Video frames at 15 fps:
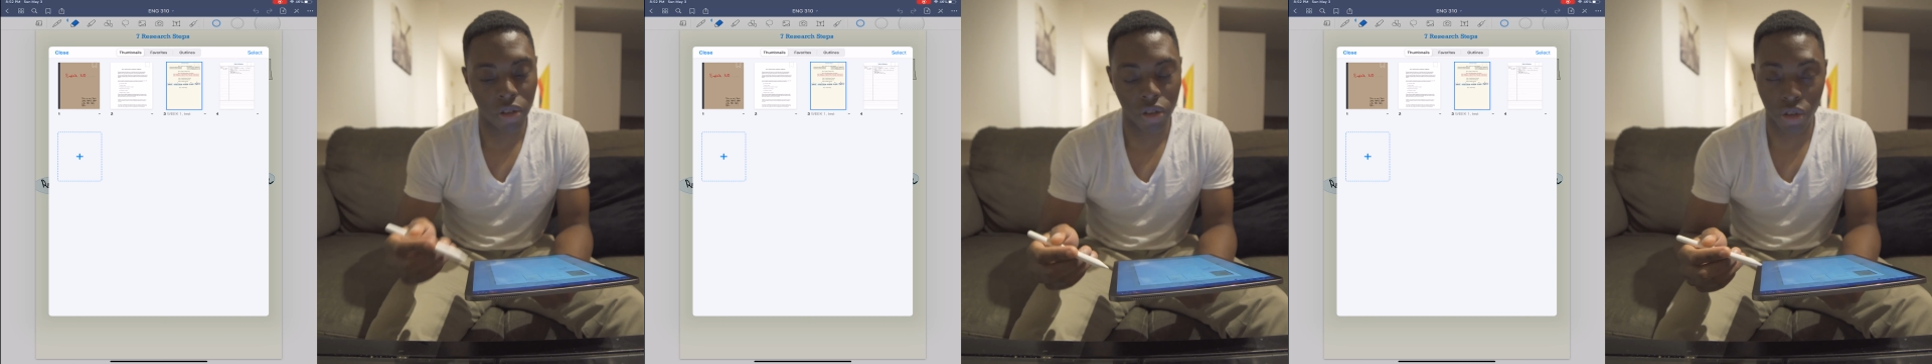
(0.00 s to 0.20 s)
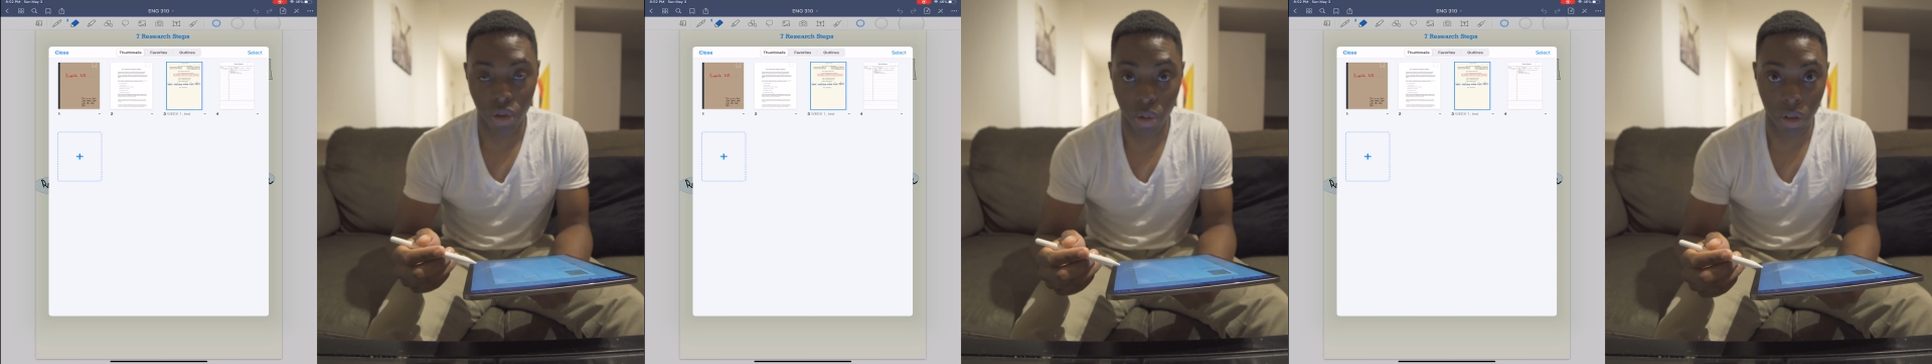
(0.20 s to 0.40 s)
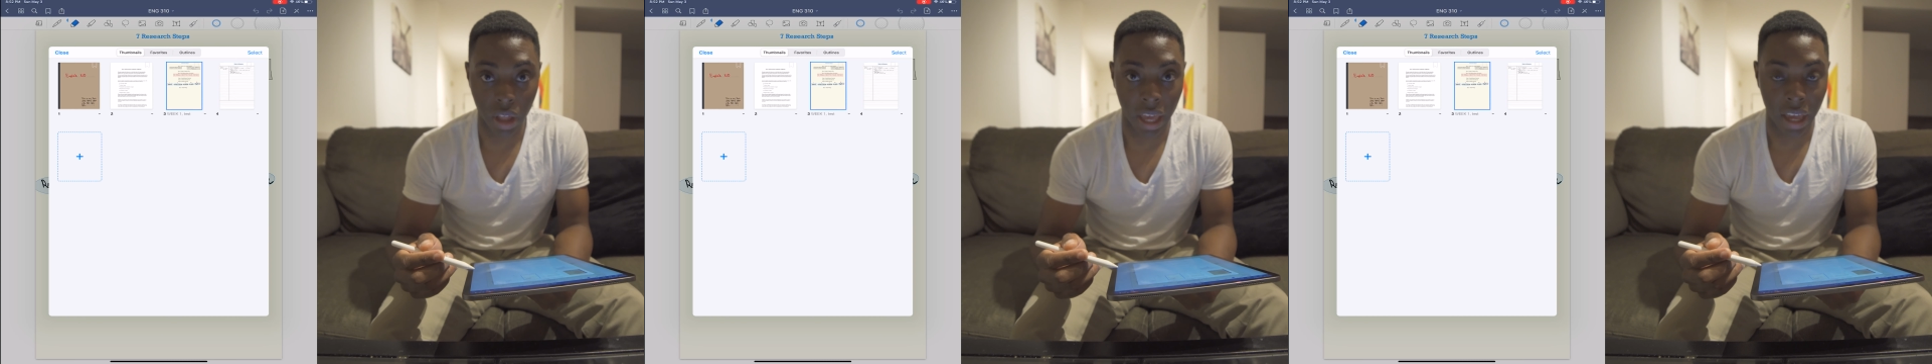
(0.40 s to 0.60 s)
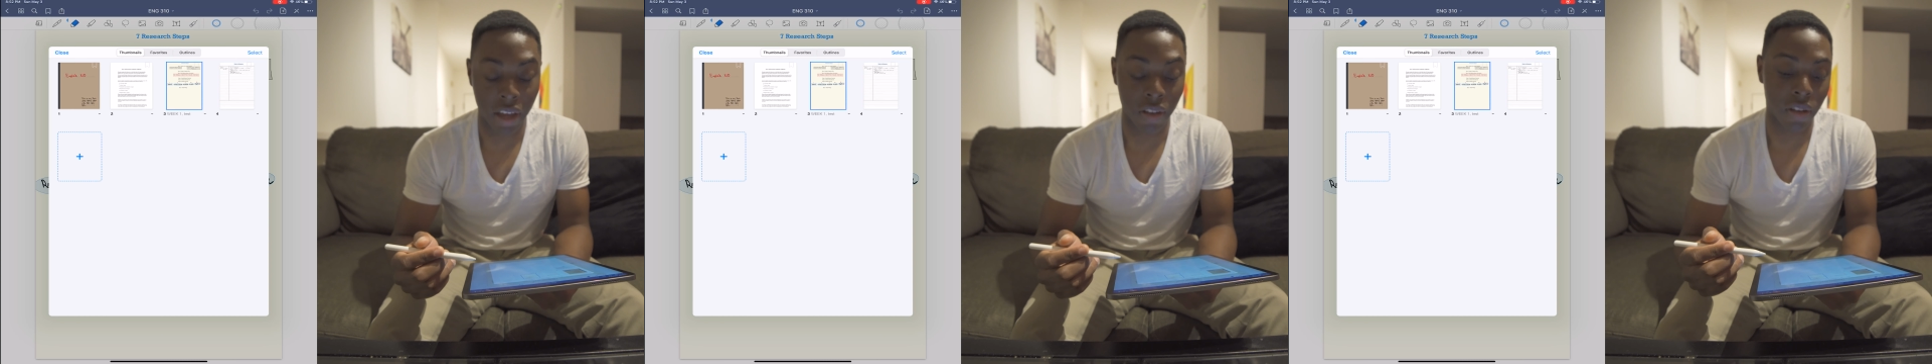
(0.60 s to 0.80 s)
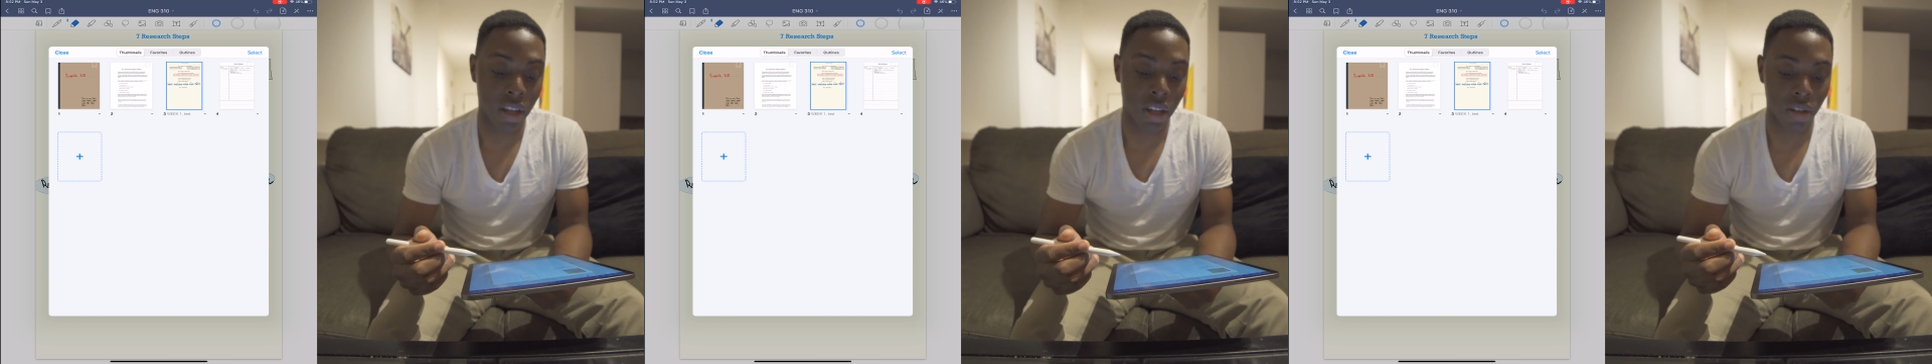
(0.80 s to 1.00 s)
to that
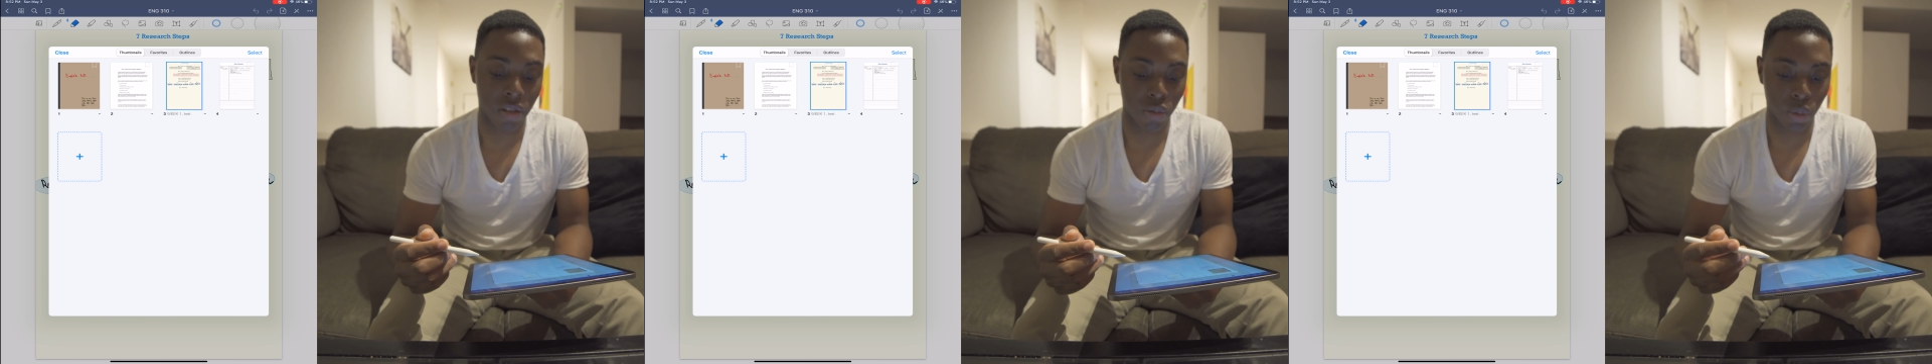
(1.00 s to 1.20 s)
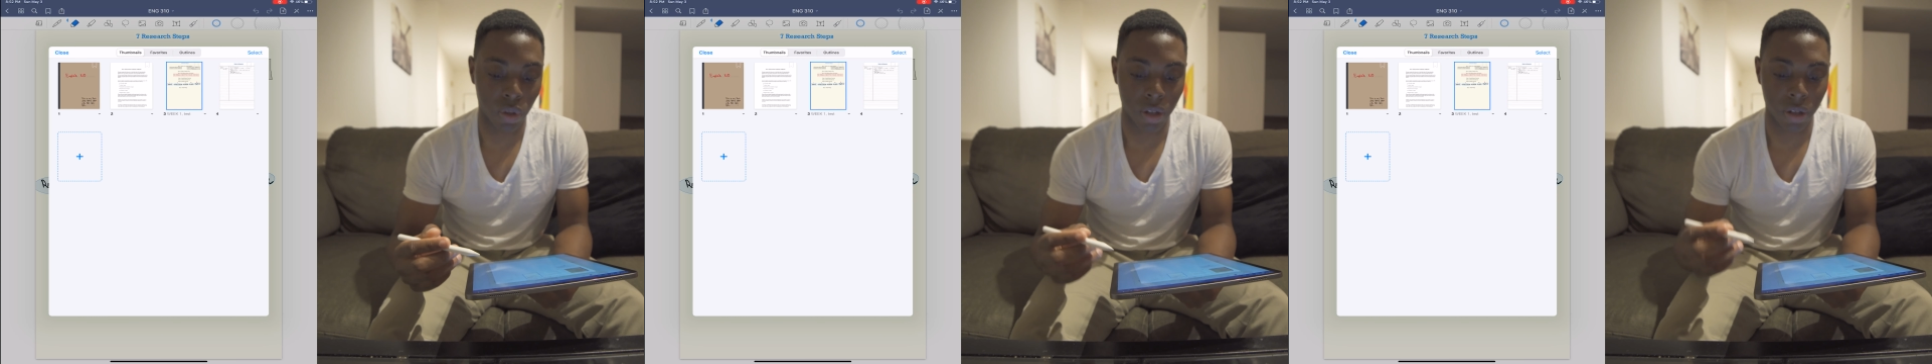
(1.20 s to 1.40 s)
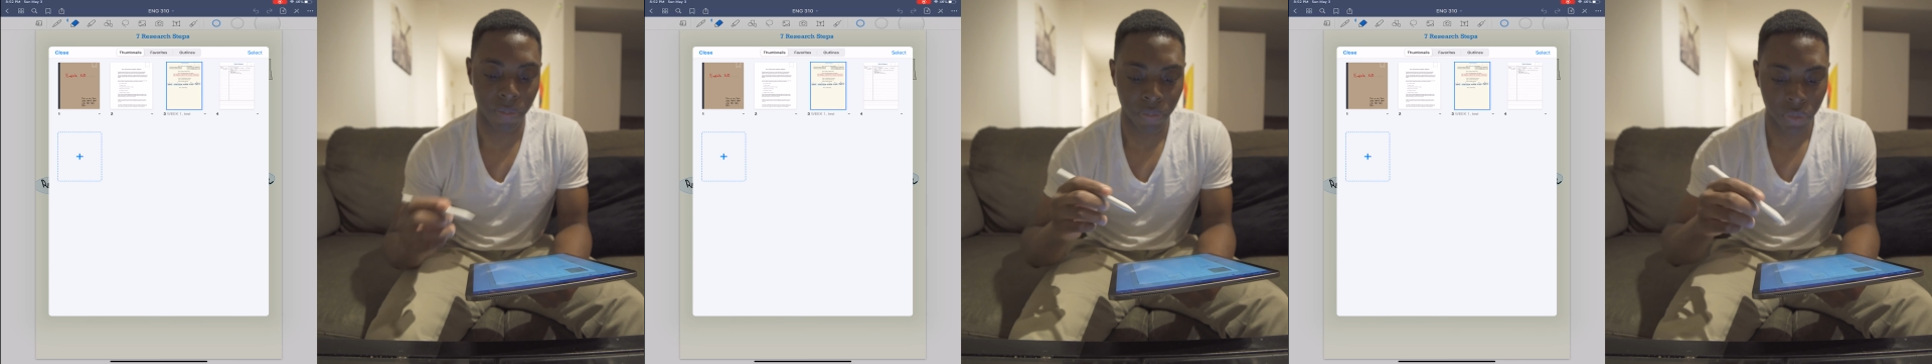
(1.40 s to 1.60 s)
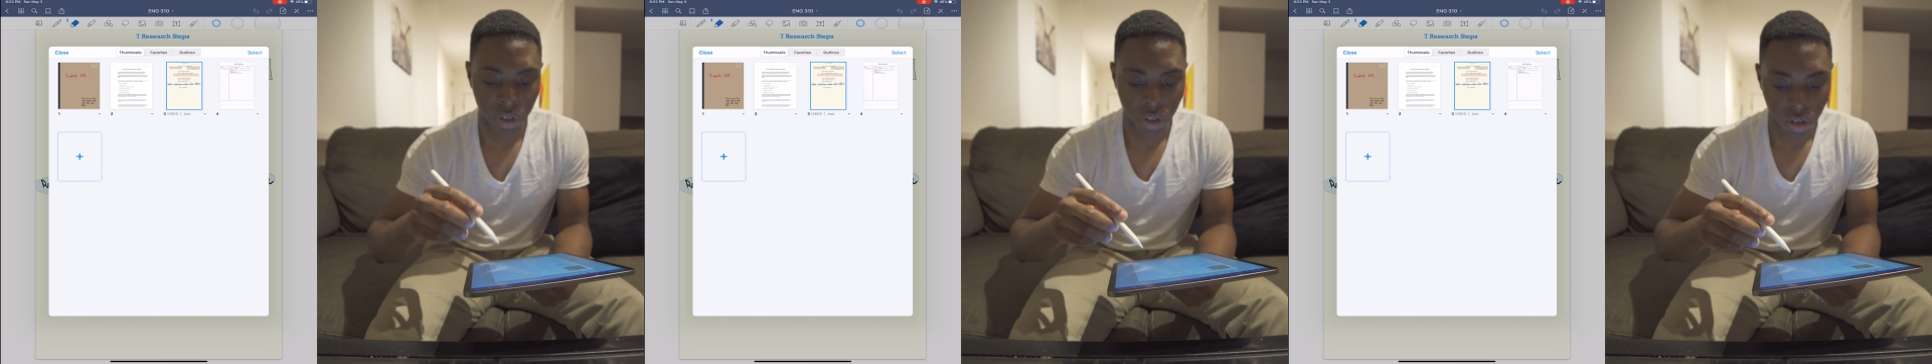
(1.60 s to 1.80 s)
outline as well.